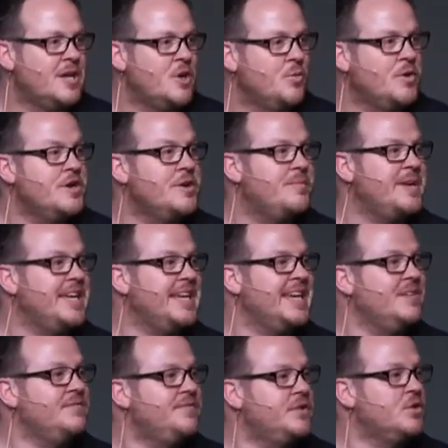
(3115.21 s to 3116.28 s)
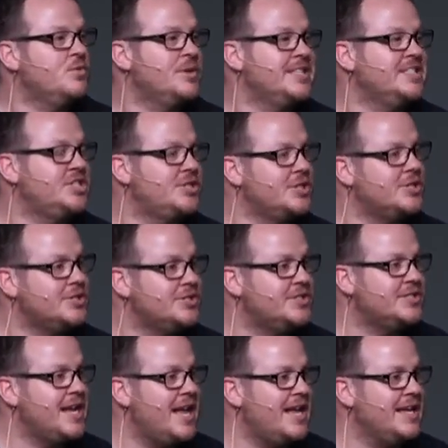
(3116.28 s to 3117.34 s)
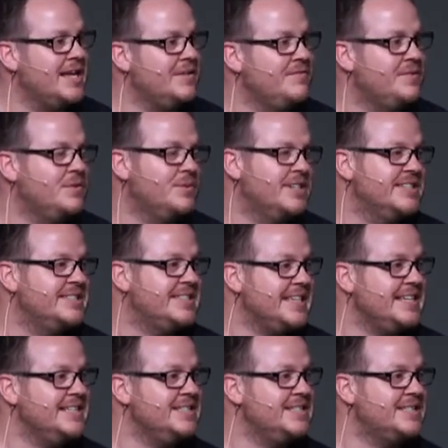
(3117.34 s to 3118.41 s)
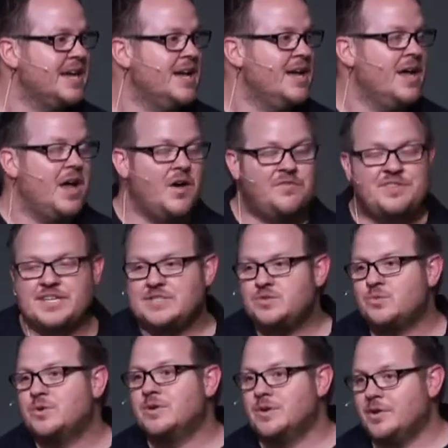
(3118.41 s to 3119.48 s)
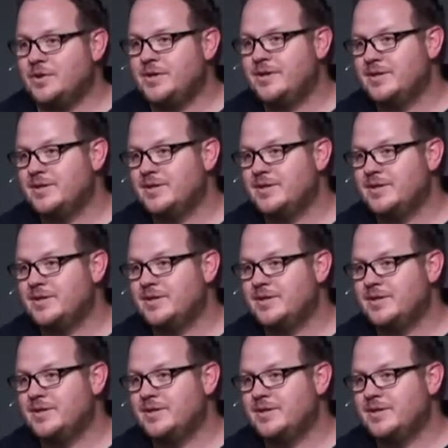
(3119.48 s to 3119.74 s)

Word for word: We are to be influencers, not influencees of this world.